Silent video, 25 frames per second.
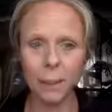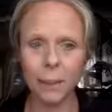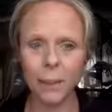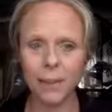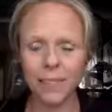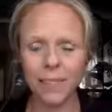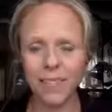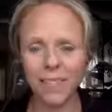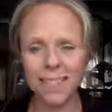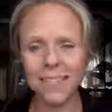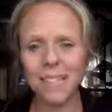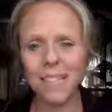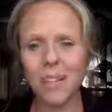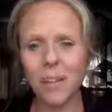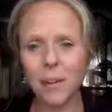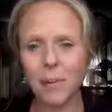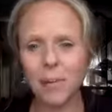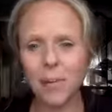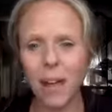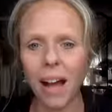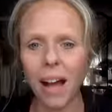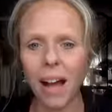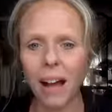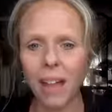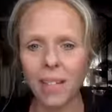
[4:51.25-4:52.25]
but they
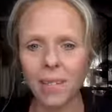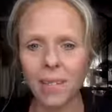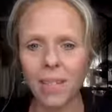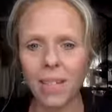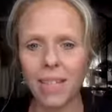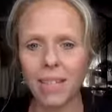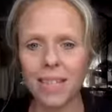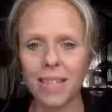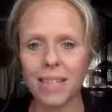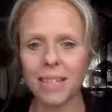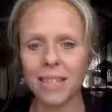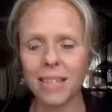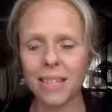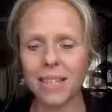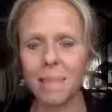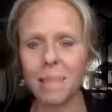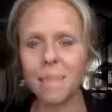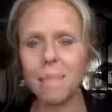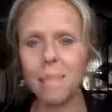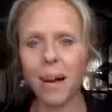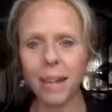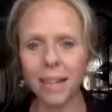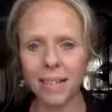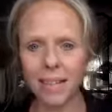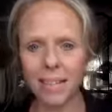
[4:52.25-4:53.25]
don't have this, this
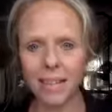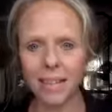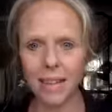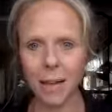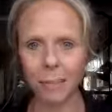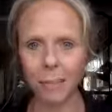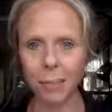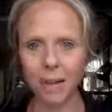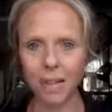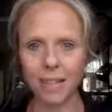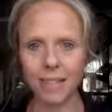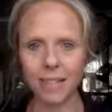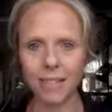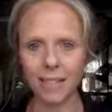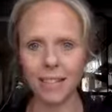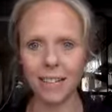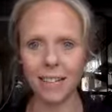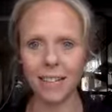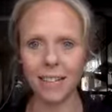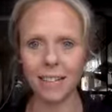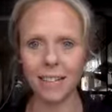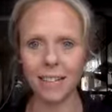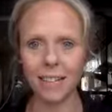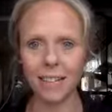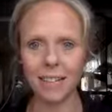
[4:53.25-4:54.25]
mindset piece
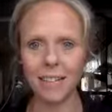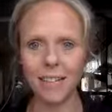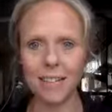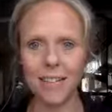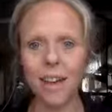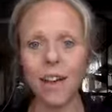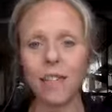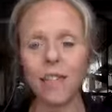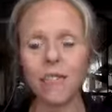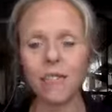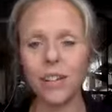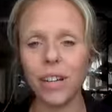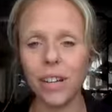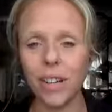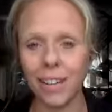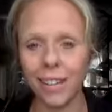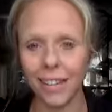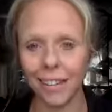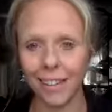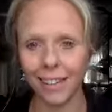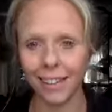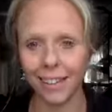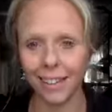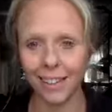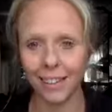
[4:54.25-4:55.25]
and they
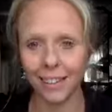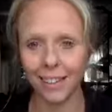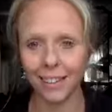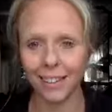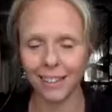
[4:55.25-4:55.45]
definitely